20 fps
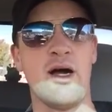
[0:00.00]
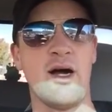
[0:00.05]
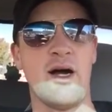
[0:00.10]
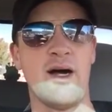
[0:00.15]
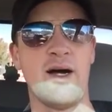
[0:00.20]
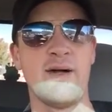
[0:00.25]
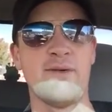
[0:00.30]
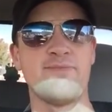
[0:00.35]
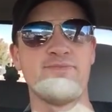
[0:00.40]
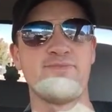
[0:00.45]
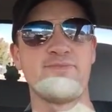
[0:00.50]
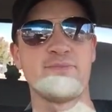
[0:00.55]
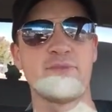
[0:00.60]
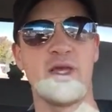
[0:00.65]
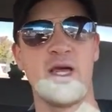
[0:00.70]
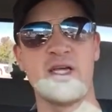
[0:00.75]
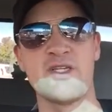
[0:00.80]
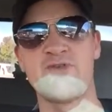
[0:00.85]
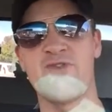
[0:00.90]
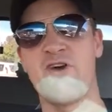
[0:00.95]
Um,
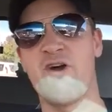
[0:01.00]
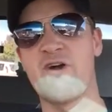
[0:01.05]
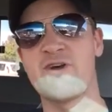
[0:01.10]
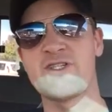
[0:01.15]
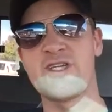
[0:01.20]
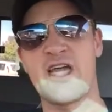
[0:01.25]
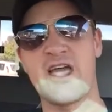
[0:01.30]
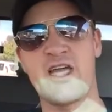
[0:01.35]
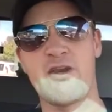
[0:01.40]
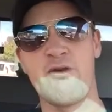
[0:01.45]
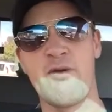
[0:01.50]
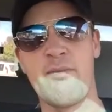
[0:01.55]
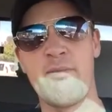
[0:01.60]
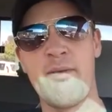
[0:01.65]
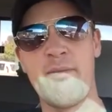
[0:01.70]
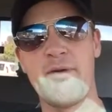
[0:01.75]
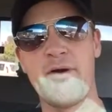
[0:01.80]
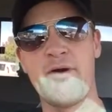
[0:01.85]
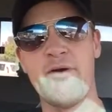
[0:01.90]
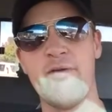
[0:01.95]
as far as I can
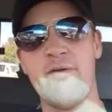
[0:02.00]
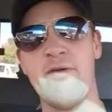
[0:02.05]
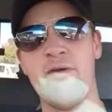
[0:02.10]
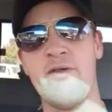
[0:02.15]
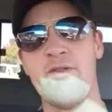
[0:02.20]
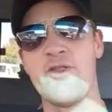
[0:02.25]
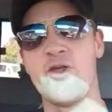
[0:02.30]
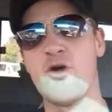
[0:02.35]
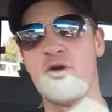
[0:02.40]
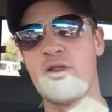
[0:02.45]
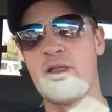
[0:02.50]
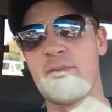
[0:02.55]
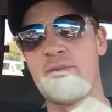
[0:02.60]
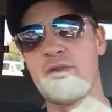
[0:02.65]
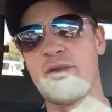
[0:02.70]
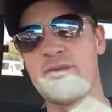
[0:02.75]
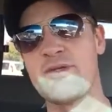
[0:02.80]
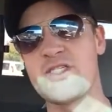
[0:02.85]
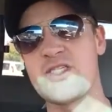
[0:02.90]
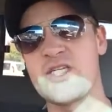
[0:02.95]
remember, the only
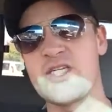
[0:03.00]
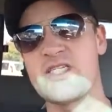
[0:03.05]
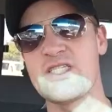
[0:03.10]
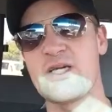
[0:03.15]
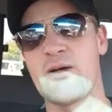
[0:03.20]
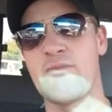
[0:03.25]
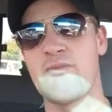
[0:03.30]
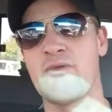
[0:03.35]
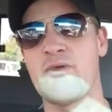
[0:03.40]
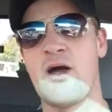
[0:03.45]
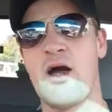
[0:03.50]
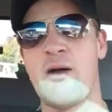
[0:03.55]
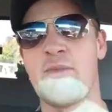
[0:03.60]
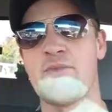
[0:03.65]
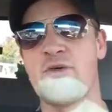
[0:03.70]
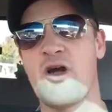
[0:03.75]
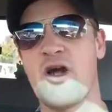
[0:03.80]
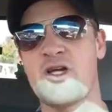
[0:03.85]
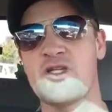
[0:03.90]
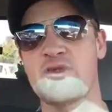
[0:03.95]
blemishes on,
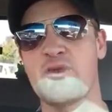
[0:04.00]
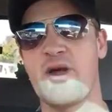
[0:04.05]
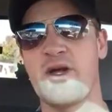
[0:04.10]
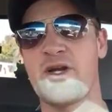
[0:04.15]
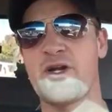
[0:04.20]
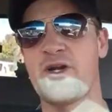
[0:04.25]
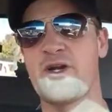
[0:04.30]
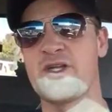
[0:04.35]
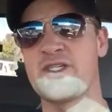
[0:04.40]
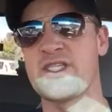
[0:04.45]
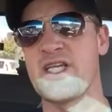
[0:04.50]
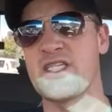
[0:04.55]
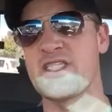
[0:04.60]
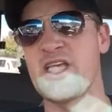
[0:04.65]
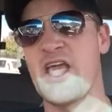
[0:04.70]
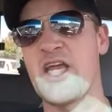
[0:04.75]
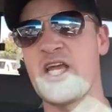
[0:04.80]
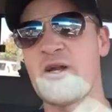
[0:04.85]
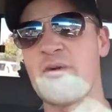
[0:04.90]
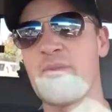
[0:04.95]
on Brock's record is
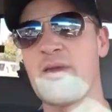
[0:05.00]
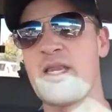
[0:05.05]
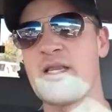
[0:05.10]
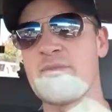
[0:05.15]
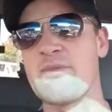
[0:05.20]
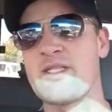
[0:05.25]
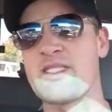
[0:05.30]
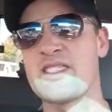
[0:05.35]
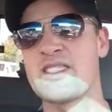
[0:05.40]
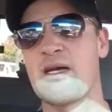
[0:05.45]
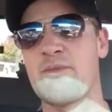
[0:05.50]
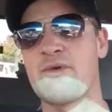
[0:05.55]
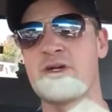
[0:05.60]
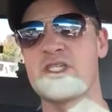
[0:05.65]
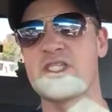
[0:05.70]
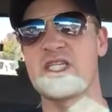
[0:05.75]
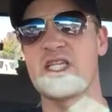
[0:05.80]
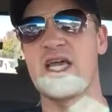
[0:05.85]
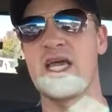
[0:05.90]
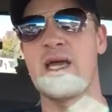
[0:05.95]
that Taker beat him at
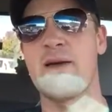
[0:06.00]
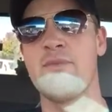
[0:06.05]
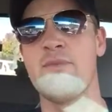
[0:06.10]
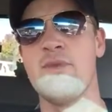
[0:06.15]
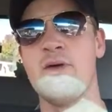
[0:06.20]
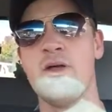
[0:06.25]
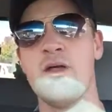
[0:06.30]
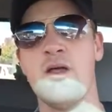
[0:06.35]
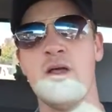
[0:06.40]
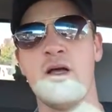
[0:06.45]
SummerSlam.